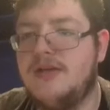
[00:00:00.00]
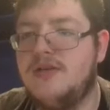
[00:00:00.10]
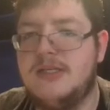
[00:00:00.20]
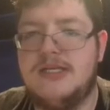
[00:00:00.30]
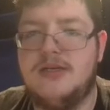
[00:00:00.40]
ran
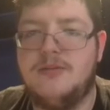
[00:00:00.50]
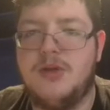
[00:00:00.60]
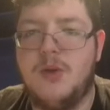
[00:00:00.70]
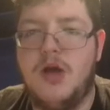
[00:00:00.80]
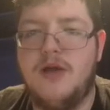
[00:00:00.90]

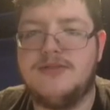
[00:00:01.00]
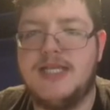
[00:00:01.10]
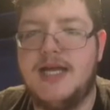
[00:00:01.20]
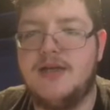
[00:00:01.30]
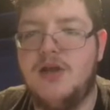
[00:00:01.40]
WCW, I
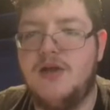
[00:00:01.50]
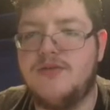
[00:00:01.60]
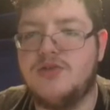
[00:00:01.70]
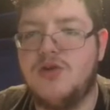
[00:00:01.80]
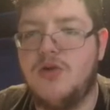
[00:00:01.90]
obviously had a lot
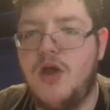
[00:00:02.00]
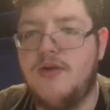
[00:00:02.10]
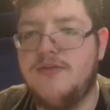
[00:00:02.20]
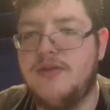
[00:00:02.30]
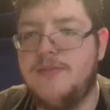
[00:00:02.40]
of control
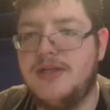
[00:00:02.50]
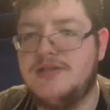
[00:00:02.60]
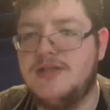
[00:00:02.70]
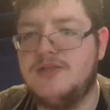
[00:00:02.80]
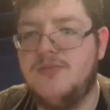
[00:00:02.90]
over the
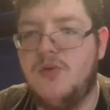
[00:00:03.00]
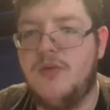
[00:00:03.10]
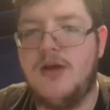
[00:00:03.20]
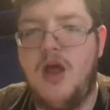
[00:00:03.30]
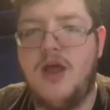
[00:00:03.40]
business, but
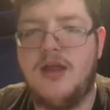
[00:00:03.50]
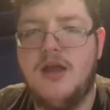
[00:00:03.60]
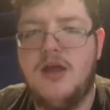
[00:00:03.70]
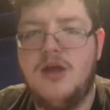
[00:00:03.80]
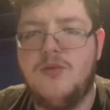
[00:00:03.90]
when I
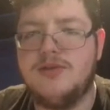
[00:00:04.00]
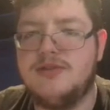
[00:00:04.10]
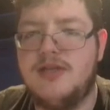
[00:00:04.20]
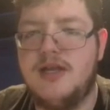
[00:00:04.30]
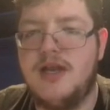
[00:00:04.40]
was
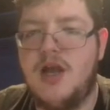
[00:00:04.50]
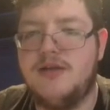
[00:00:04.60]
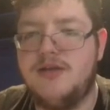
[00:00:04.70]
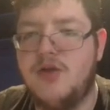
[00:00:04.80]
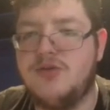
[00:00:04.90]
in TNA, I
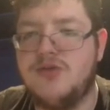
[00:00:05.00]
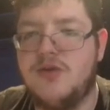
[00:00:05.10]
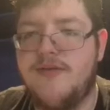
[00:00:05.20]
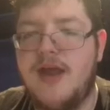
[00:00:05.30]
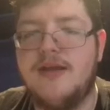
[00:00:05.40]
had no
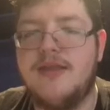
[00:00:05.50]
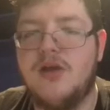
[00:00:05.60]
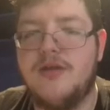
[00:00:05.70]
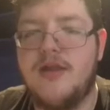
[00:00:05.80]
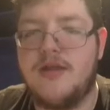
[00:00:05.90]
control over
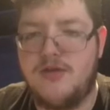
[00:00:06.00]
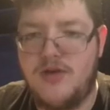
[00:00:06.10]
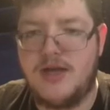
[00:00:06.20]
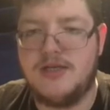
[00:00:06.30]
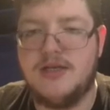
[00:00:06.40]
anything other than
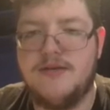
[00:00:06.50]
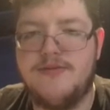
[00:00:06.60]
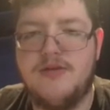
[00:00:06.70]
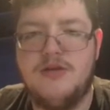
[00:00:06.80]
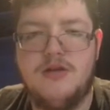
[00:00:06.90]
creative.